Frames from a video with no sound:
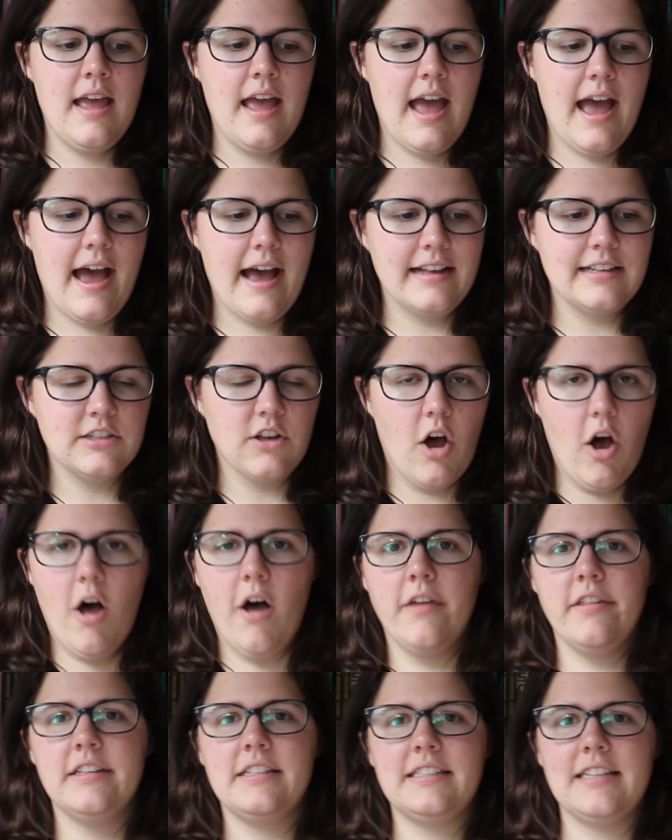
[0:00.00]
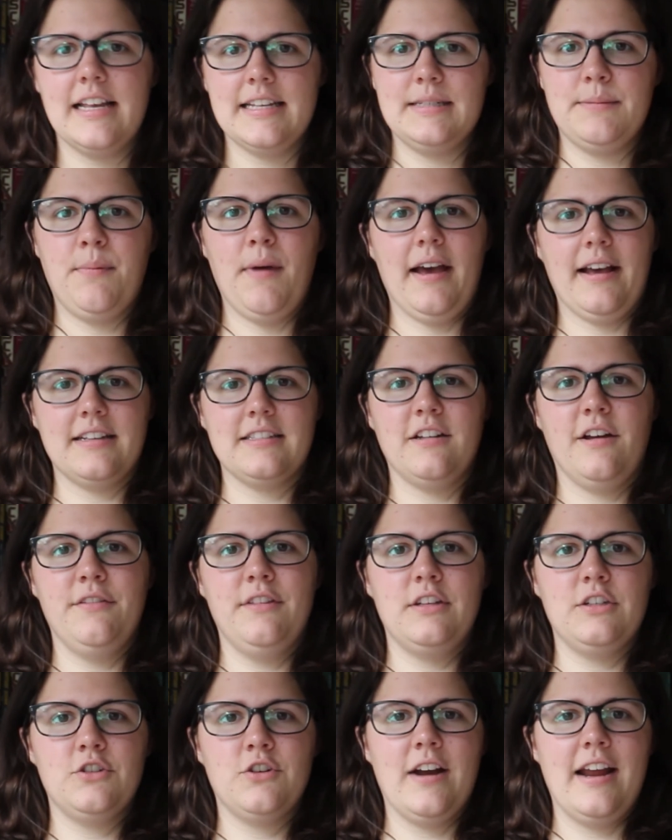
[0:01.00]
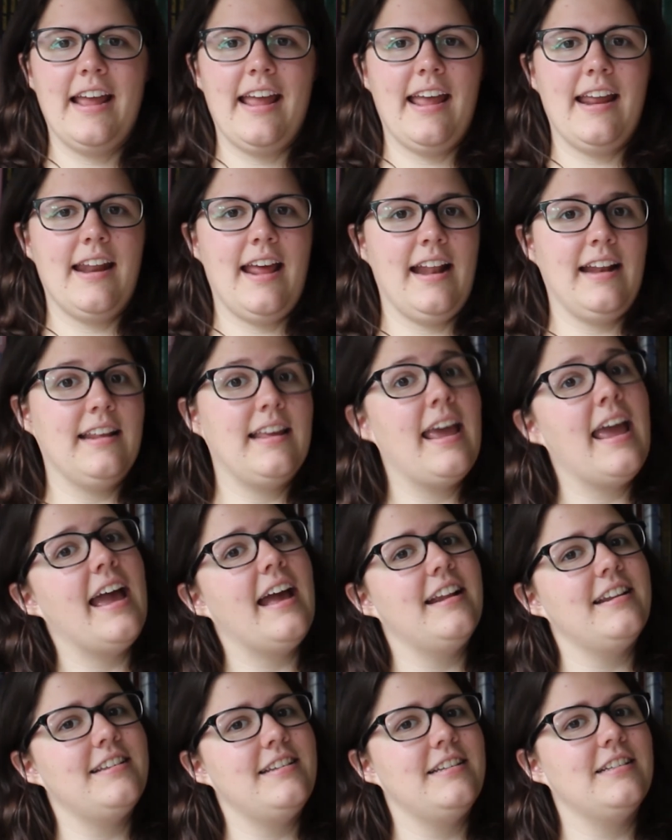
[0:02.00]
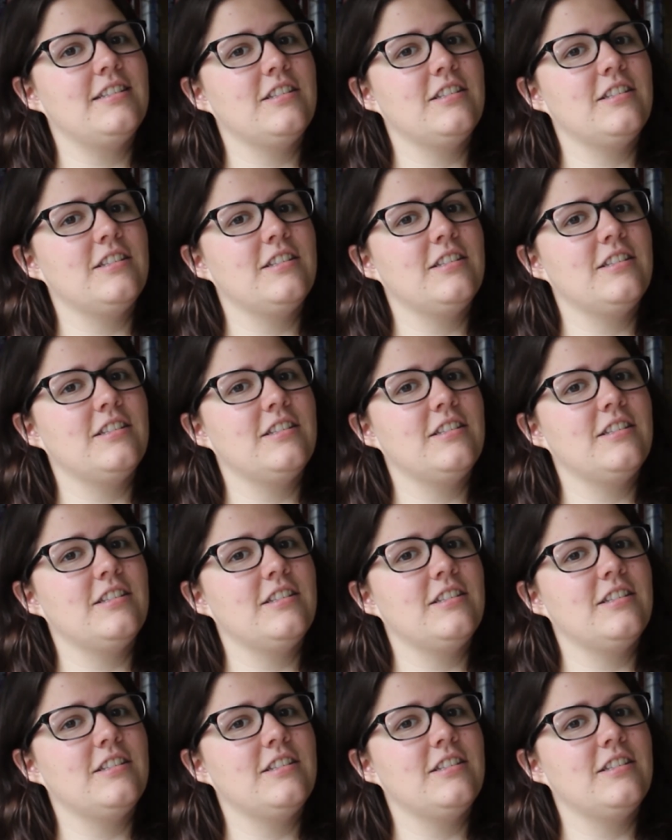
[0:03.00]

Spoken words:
has all the suspects on the train, and can he